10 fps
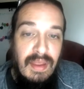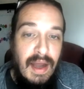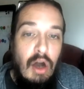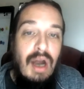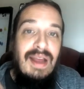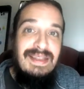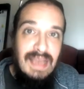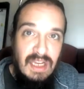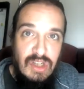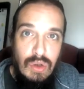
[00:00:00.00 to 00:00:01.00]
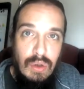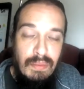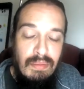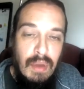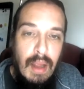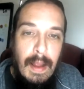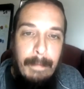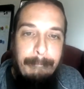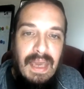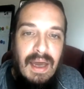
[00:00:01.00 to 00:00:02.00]
that are essential
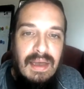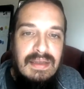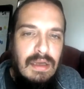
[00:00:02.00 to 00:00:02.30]
because